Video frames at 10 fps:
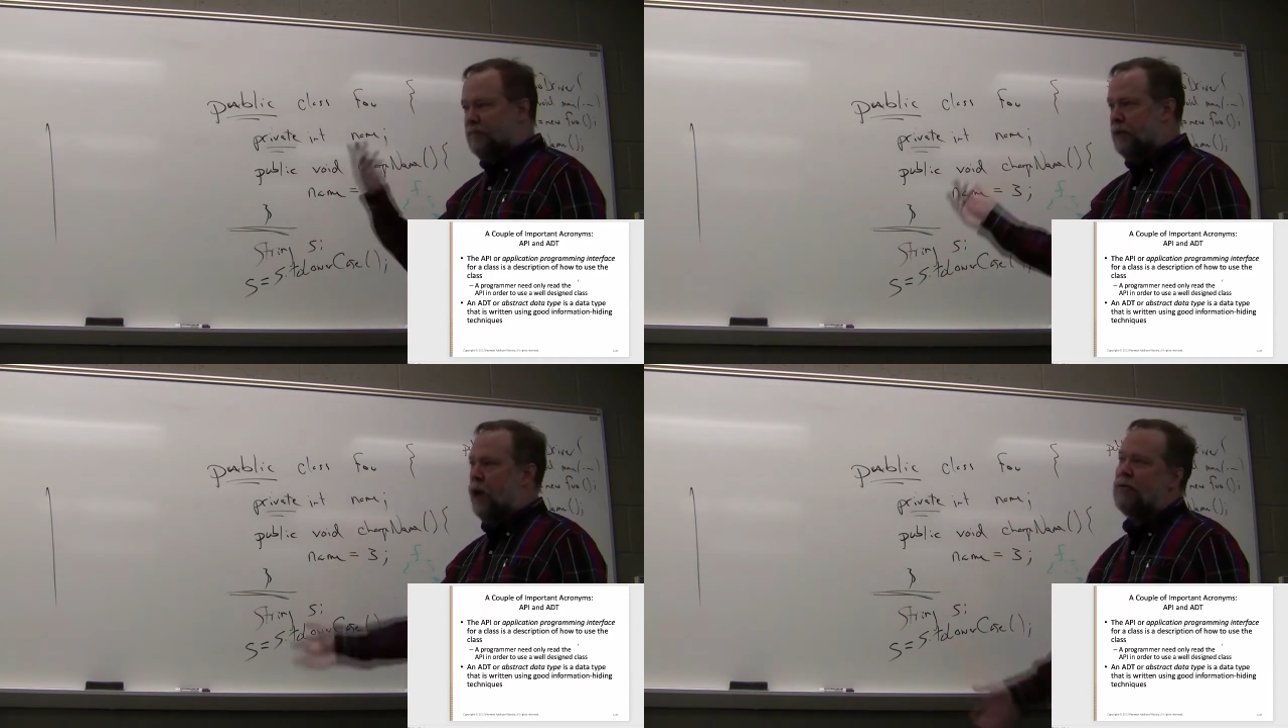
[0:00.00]

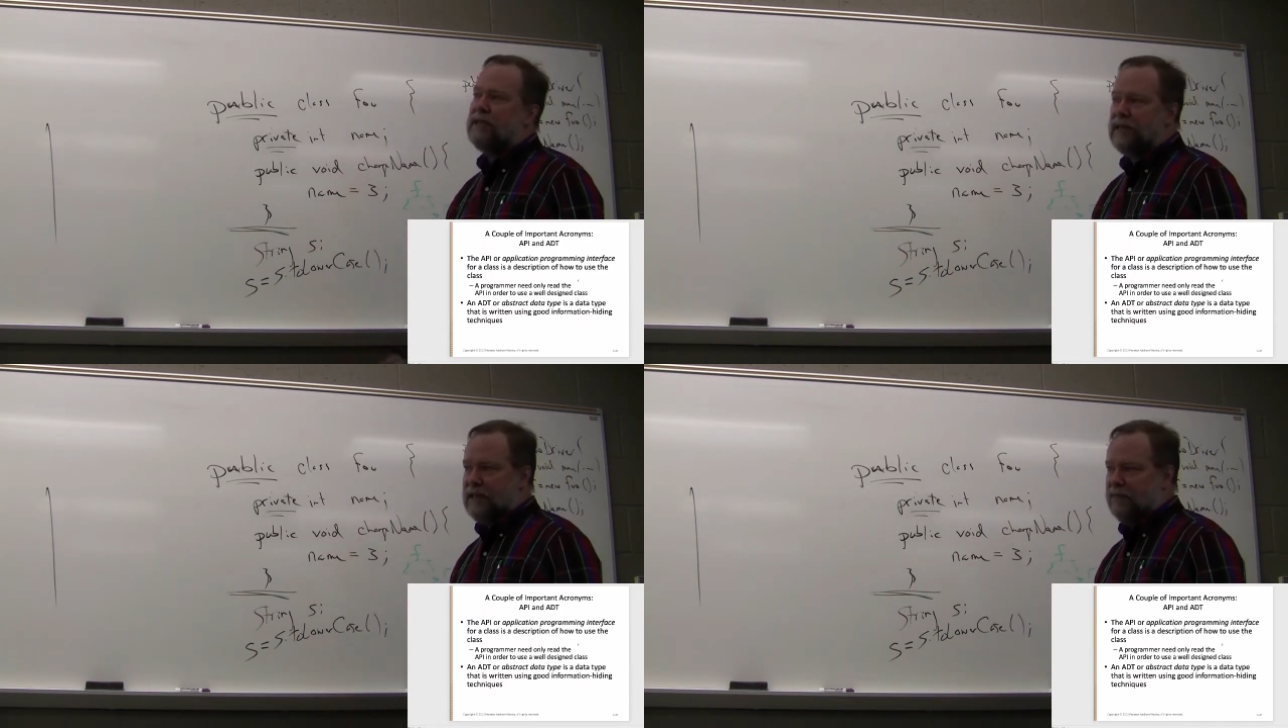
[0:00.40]
code
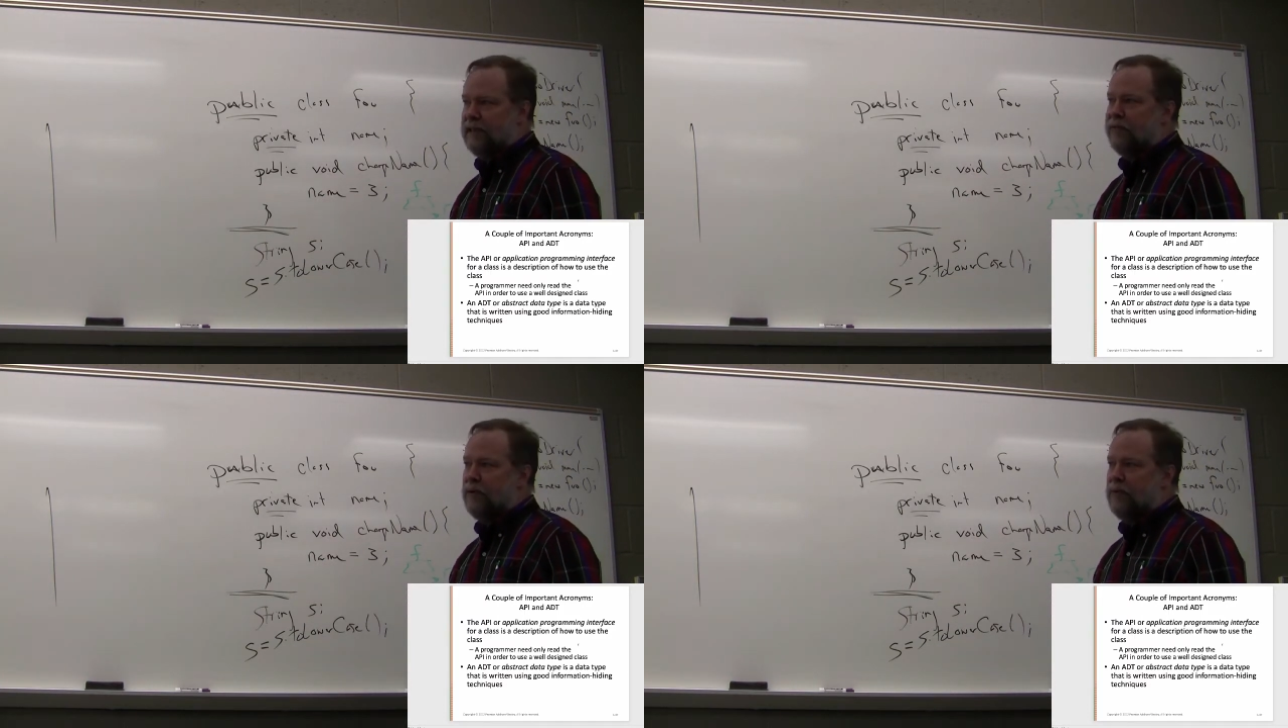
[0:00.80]
systems
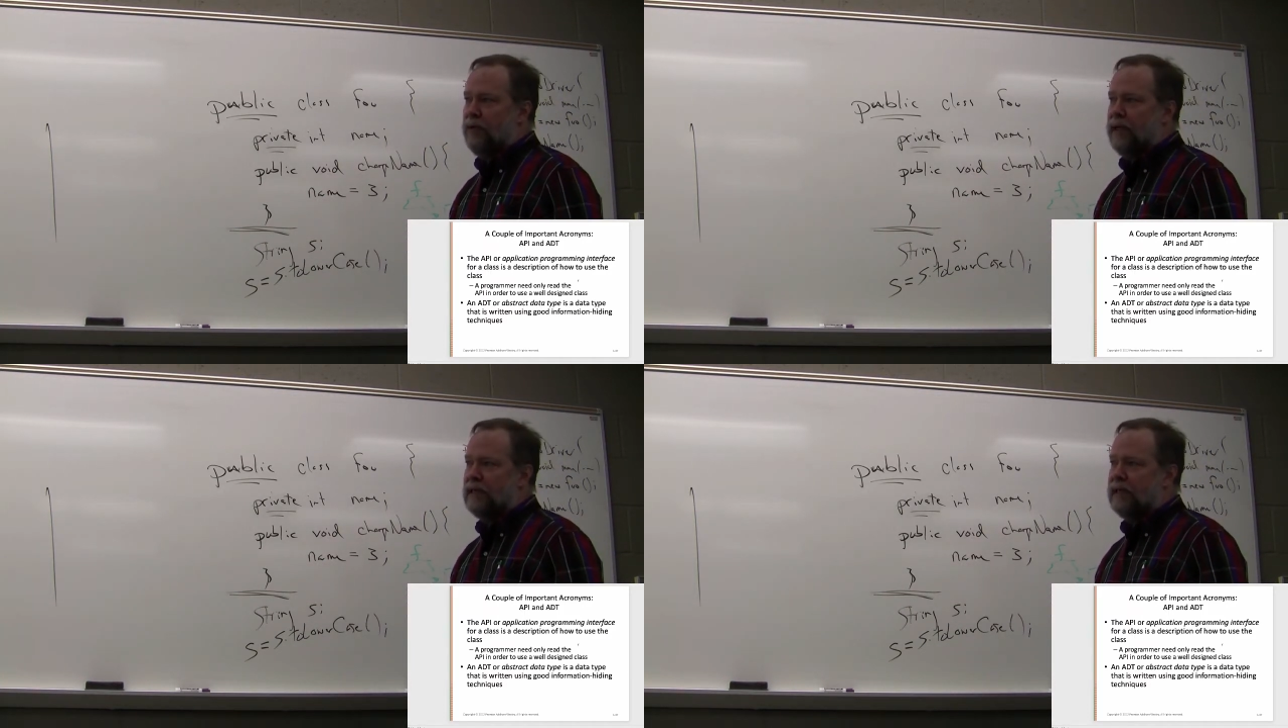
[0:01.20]
that we're
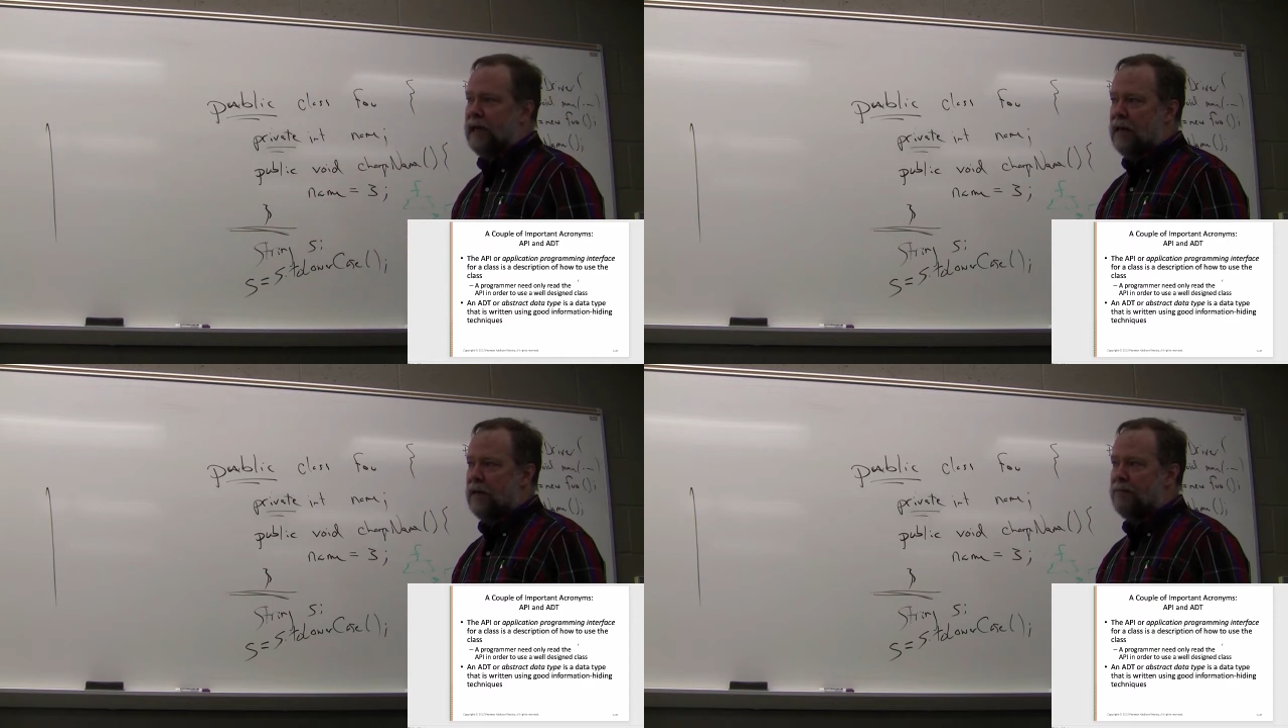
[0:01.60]
putting
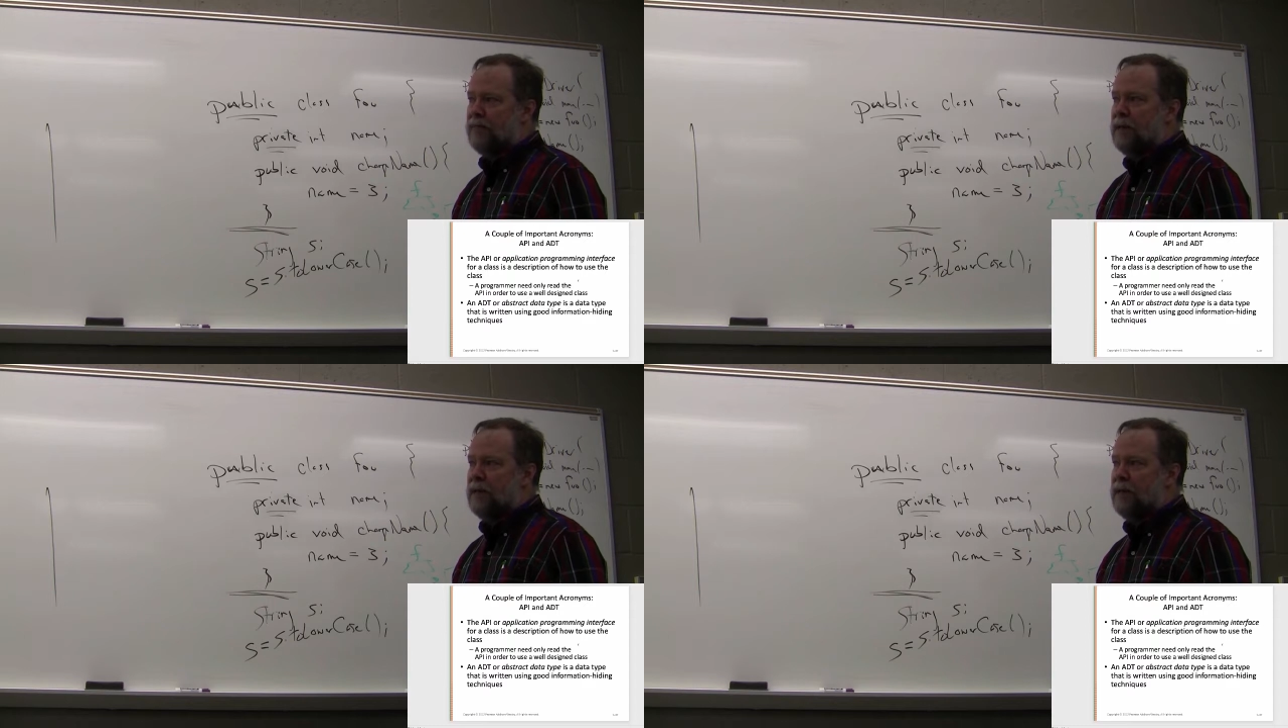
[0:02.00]
together.